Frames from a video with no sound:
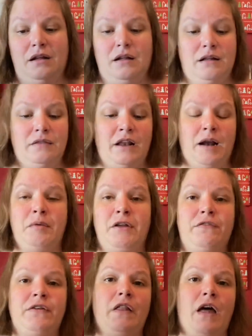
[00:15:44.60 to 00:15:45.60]
that I'm gonna
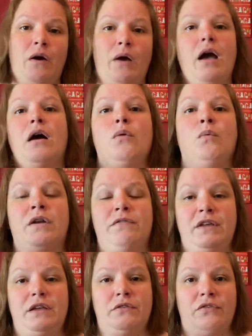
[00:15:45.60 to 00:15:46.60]
fill out one of
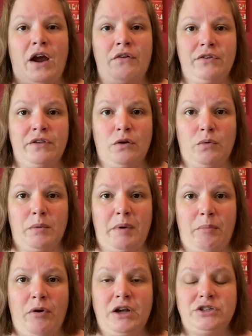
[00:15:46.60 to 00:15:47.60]
these for every single one of my
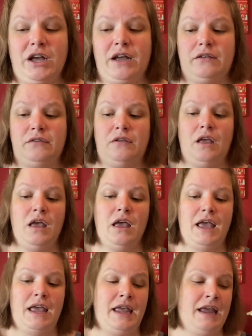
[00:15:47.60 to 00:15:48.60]
projects,
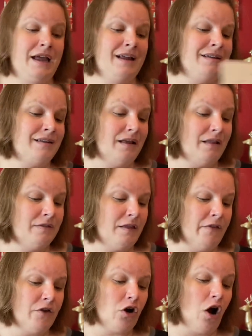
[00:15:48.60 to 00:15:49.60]
and
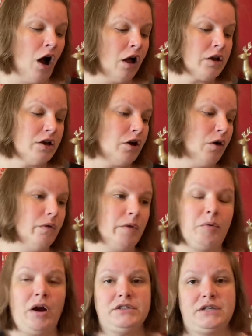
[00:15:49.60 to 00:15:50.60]
then they're all gonna go in the
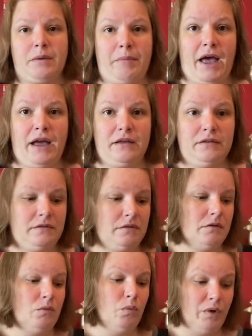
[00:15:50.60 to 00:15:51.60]
project bags
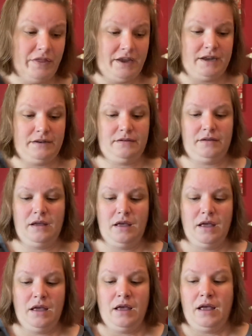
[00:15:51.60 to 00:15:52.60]
with it.
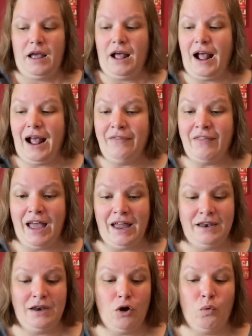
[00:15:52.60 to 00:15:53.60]
And
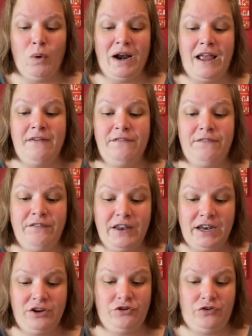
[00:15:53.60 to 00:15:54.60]
then when I
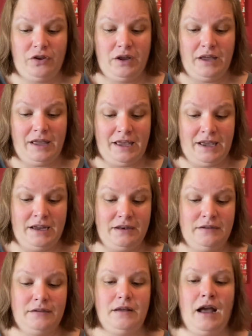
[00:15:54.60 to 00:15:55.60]
finish
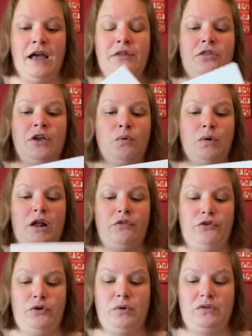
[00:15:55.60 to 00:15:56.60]
it, I think what I'll
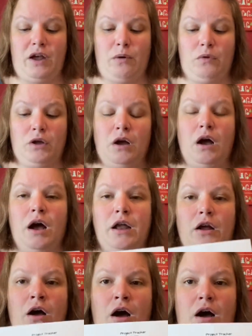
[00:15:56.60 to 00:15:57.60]
do is I will cut
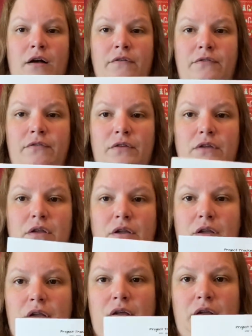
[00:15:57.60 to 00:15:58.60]
off
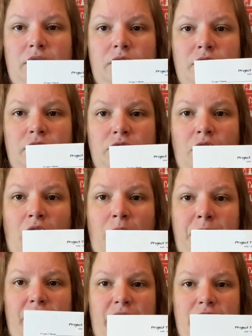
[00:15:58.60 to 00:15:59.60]
the
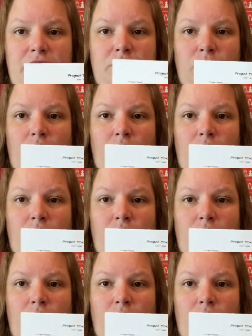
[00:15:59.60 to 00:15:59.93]
top of this with